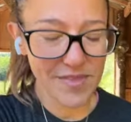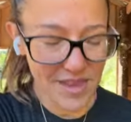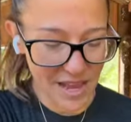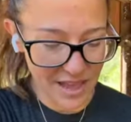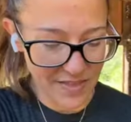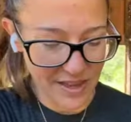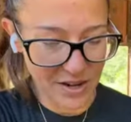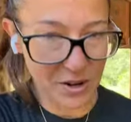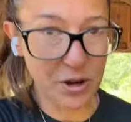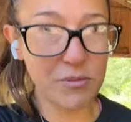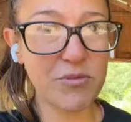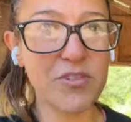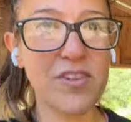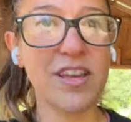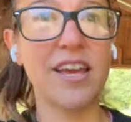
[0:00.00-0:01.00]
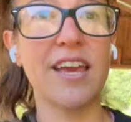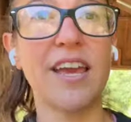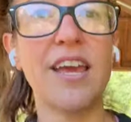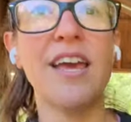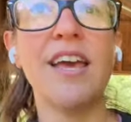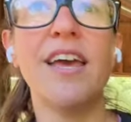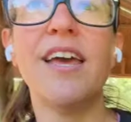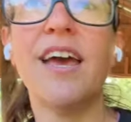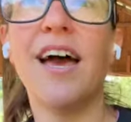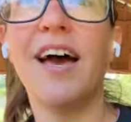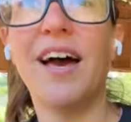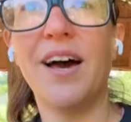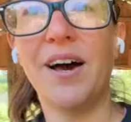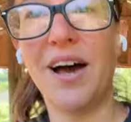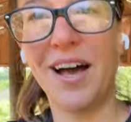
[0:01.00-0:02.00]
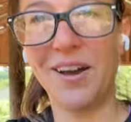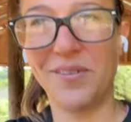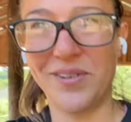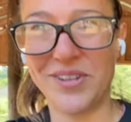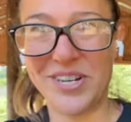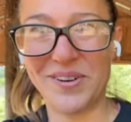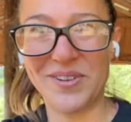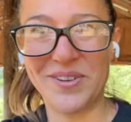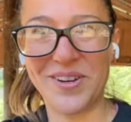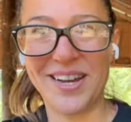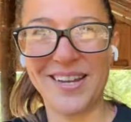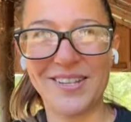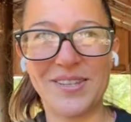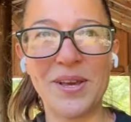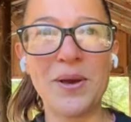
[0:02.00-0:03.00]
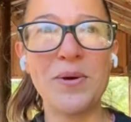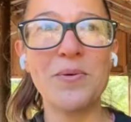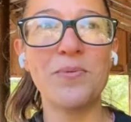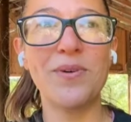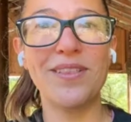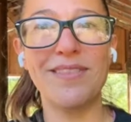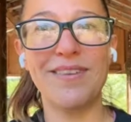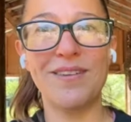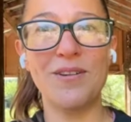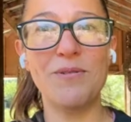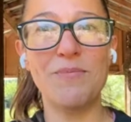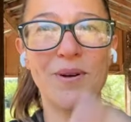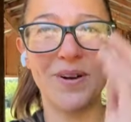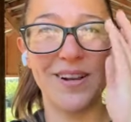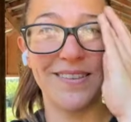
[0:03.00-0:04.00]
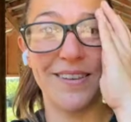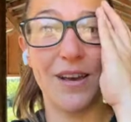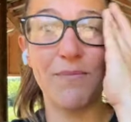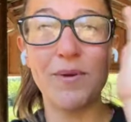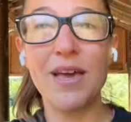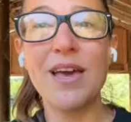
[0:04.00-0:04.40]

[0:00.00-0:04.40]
And then hopefully I will share with you guys when the new barn is up.